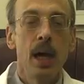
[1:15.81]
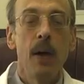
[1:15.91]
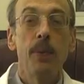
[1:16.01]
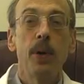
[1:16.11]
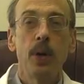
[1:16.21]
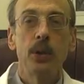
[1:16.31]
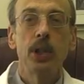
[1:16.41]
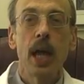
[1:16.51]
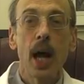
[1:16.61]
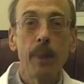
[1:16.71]
approach
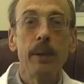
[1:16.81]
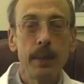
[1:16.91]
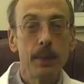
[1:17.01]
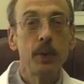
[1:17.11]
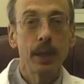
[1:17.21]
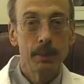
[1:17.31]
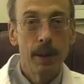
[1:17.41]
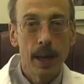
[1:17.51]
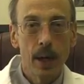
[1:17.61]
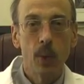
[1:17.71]
to helping people get
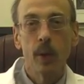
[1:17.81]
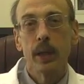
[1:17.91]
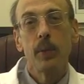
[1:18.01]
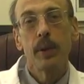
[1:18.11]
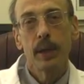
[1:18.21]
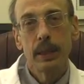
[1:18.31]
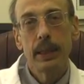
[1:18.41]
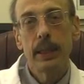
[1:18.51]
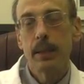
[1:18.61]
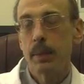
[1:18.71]
better, working with the
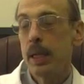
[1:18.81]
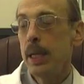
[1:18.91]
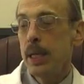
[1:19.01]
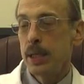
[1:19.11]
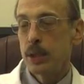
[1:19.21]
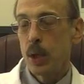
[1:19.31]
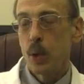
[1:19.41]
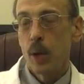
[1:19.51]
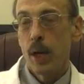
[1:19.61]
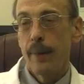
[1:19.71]
team.
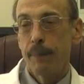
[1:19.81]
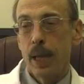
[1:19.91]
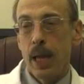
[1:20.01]
So